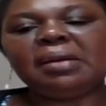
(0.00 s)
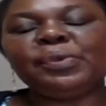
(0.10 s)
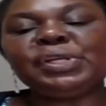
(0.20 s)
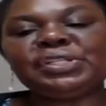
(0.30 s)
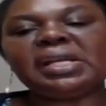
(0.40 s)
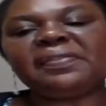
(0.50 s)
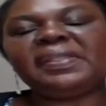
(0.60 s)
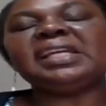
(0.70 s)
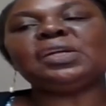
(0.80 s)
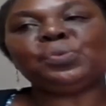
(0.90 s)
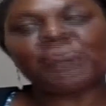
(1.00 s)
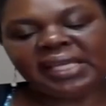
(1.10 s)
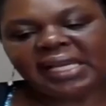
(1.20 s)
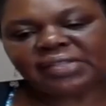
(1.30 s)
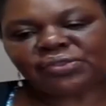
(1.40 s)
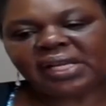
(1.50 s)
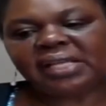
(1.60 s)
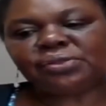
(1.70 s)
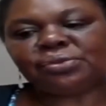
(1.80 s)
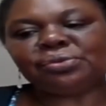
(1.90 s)
which I think we are
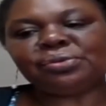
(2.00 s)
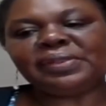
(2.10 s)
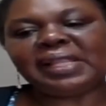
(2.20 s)
trying to do.